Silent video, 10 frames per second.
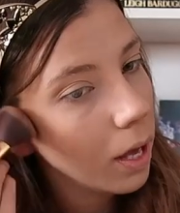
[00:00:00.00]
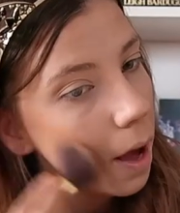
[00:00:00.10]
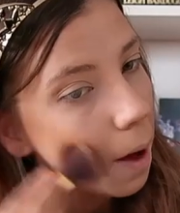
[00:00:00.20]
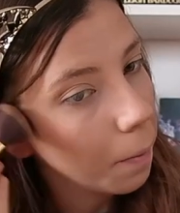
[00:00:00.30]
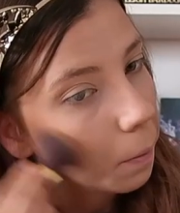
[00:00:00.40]

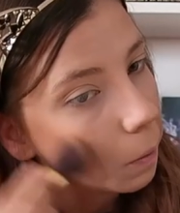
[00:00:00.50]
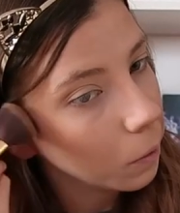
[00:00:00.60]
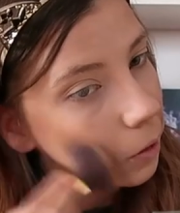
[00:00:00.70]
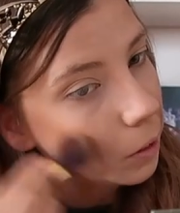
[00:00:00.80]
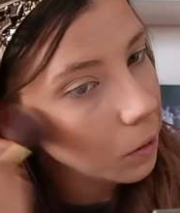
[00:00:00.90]
yeah,
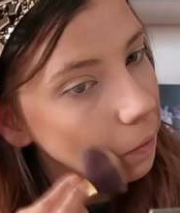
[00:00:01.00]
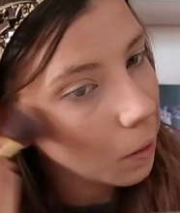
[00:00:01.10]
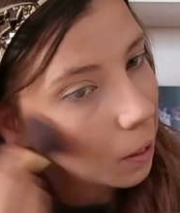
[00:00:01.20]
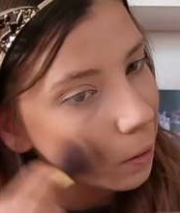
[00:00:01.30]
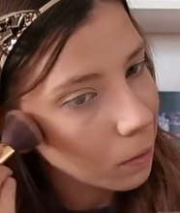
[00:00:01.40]
she
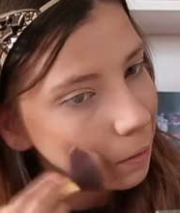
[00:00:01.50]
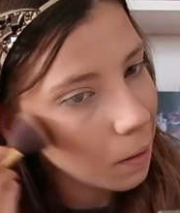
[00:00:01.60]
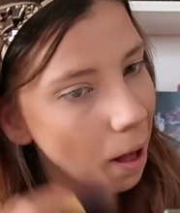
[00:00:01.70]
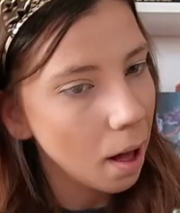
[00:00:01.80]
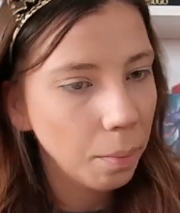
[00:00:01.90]
tries
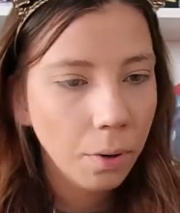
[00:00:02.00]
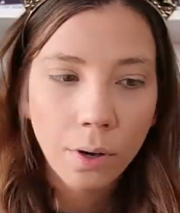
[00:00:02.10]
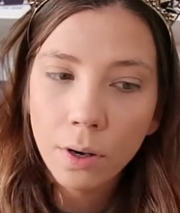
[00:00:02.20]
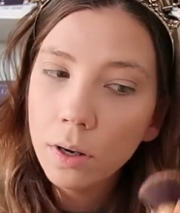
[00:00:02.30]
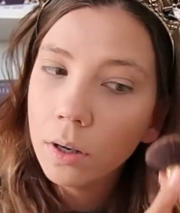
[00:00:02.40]
to help
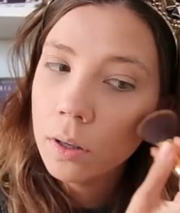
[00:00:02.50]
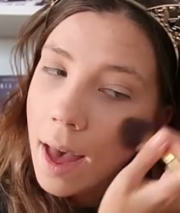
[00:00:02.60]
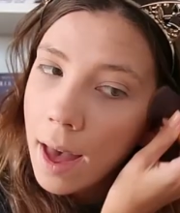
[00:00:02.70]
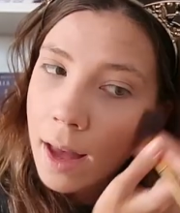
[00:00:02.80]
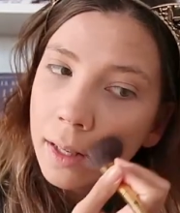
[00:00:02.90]
her
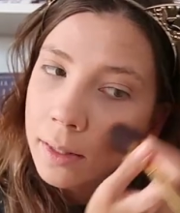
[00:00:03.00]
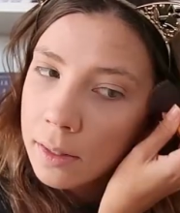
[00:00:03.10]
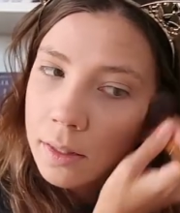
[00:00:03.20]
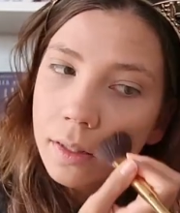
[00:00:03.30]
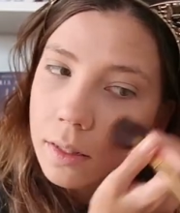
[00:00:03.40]

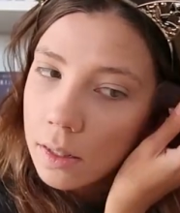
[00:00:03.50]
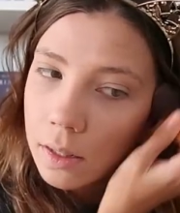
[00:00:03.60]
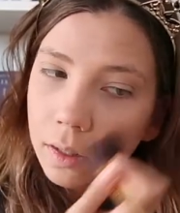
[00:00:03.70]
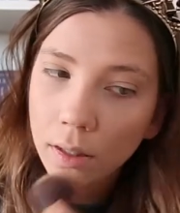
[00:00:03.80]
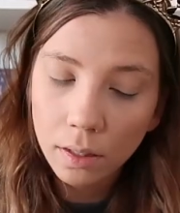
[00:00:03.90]
and
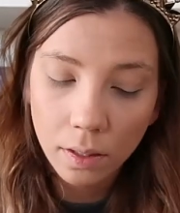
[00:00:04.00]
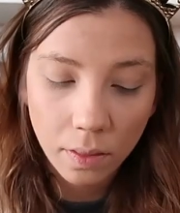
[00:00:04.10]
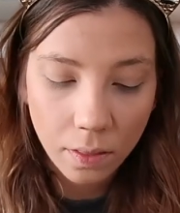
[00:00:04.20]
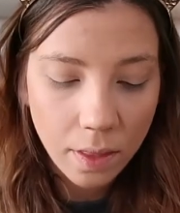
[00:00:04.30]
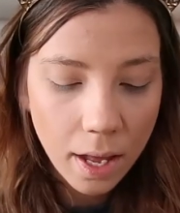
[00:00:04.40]

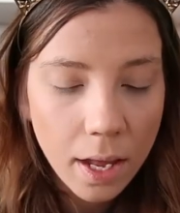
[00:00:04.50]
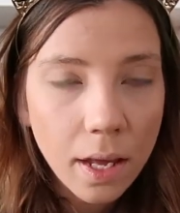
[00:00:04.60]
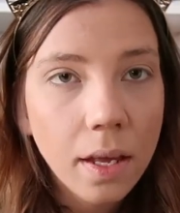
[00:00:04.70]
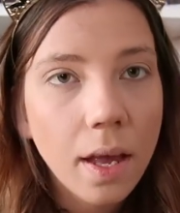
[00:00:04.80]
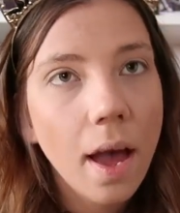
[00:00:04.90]

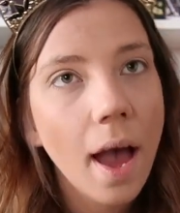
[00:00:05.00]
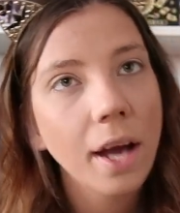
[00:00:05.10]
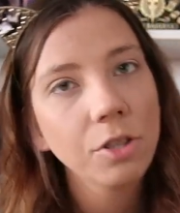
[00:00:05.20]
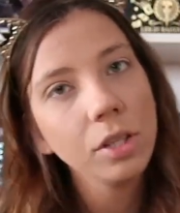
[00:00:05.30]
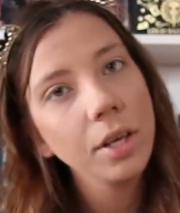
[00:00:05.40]
they
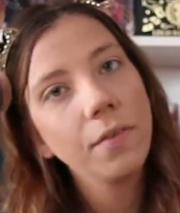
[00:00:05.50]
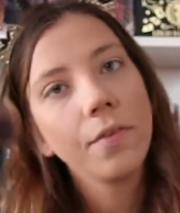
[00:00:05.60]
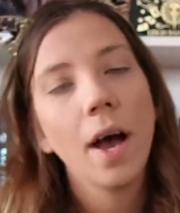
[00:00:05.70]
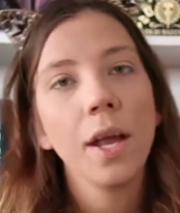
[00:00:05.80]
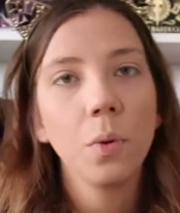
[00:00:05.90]
actually
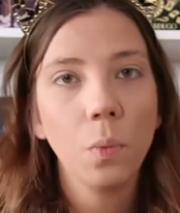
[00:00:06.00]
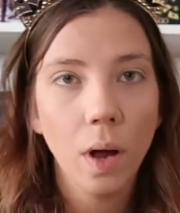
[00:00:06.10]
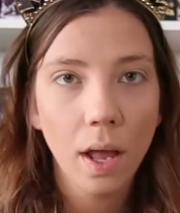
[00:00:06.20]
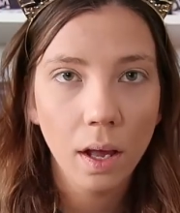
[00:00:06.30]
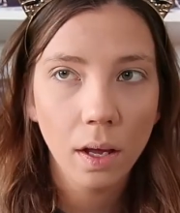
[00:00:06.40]
find a
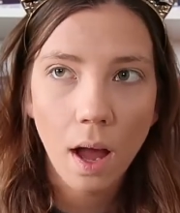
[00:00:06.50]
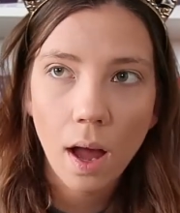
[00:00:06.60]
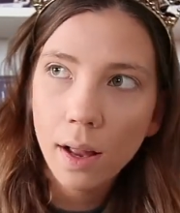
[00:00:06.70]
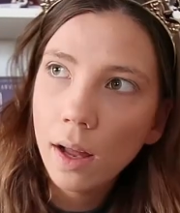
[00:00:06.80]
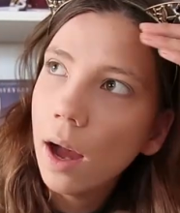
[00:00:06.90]
way.
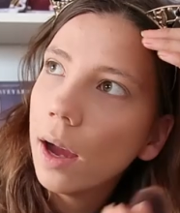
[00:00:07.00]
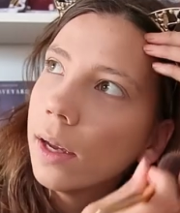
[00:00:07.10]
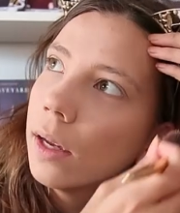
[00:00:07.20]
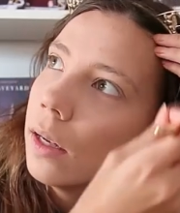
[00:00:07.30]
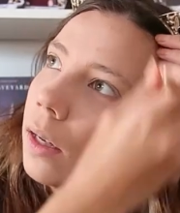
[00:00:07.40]

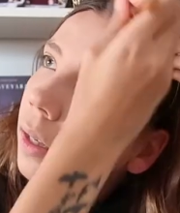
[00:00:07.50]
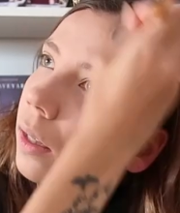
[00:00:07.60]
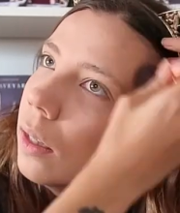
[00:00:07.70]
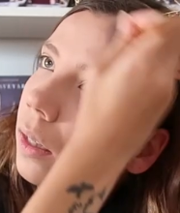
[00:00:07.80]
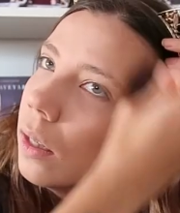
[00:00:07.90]
I
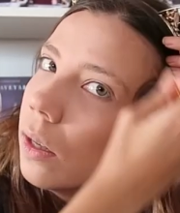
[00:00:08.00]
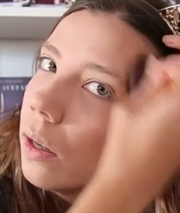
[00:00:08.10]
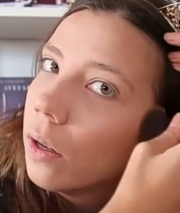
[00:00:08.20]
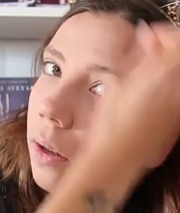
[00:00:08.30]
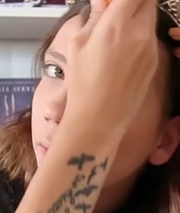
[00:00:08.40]

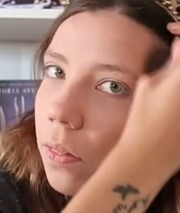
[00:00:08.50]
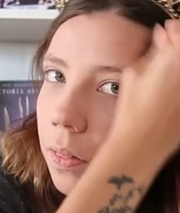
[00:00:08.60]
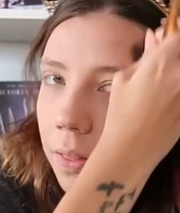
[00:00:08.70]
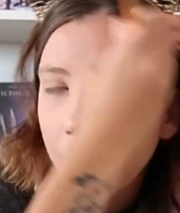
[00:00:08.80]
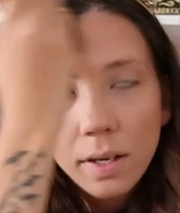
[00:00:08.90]

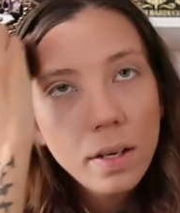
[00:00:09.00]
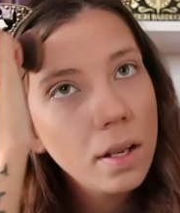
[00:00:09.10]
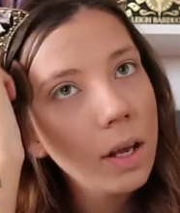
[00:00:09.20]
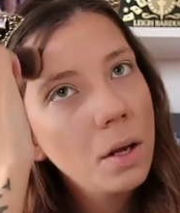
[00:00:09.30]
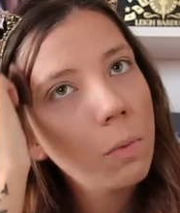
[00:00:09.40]
think
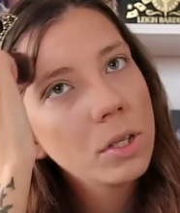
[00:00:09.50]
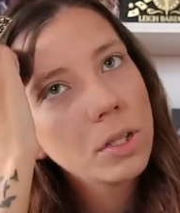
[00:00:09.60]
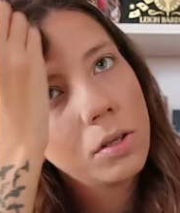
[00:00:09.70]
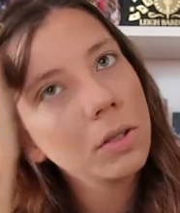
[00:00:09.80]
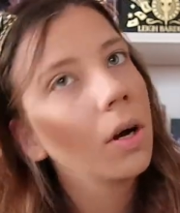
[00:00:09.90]
it
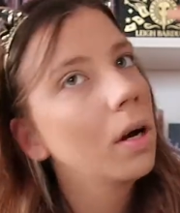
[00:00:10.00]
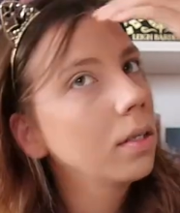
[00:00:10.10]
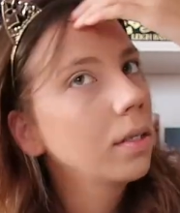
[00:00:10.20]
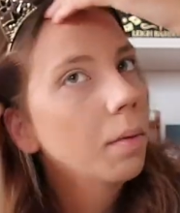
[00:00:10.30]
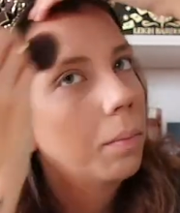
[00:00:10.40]
was a good
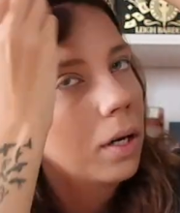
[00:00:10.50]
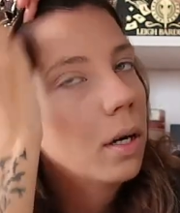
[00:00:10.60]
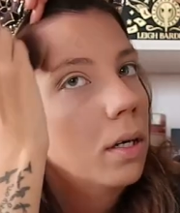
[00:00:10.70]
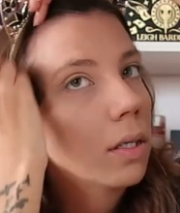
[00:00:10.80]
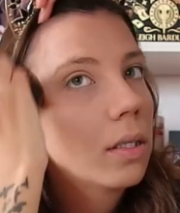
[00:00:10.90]
concept,
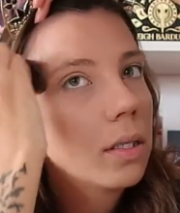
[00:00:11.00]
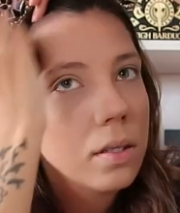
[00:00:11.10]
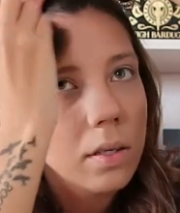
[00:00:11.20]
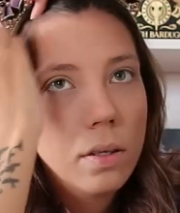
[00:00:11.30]
because